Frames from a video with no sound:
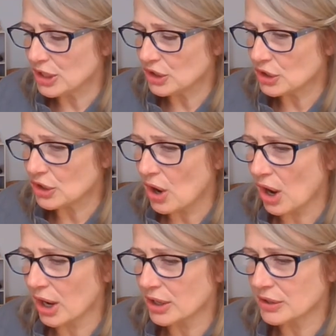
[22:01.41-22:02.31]

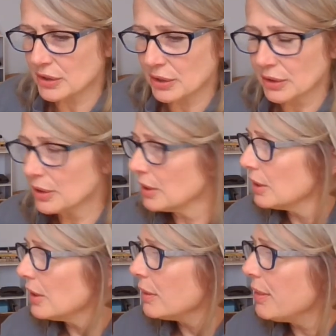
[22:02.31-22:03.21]
starts
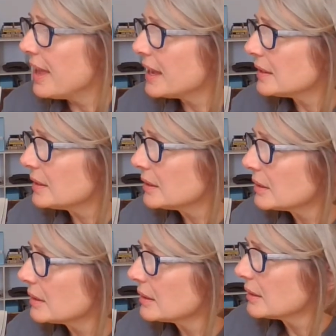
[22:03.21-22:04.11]

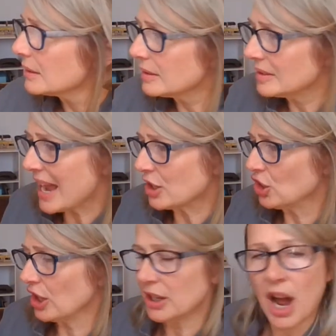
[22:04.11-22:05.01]
this
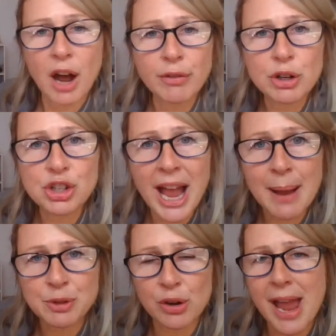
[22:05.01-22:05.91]
section of her
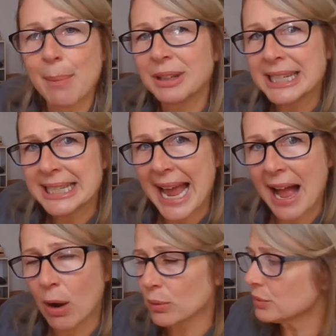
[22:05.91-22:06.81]
chapter, Emily
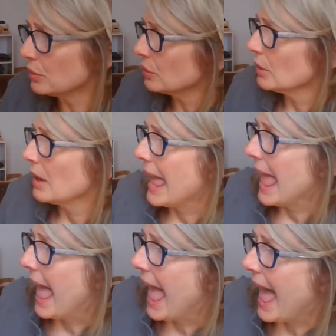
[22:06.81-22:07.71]
Towns
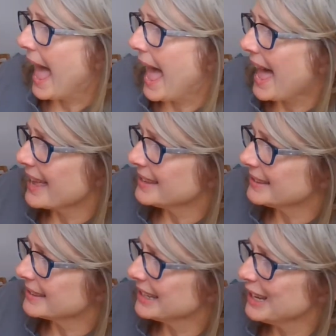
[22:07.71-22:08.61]

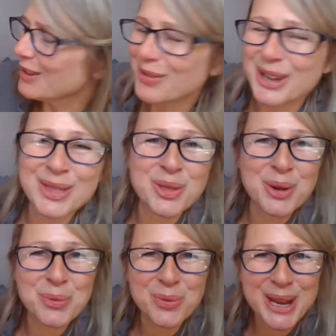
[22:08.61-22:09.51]
has given
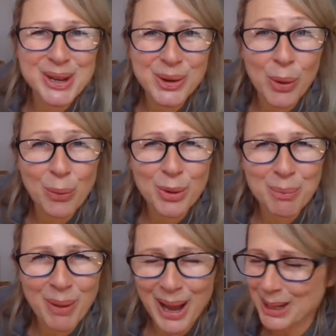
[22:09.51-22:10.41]
the reader a
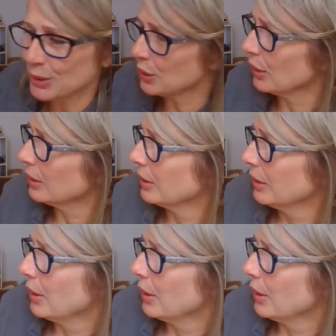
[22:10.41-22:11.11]
reminder.